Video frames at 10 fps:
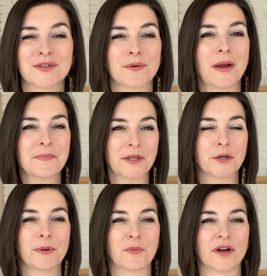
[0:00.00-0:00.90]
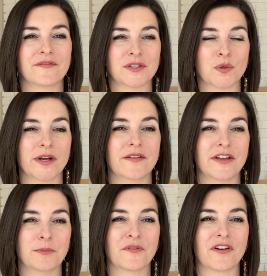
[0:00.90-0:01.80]
So there might be a little bit more inventory
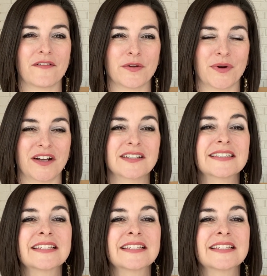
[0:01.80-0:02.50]
available for everyone else.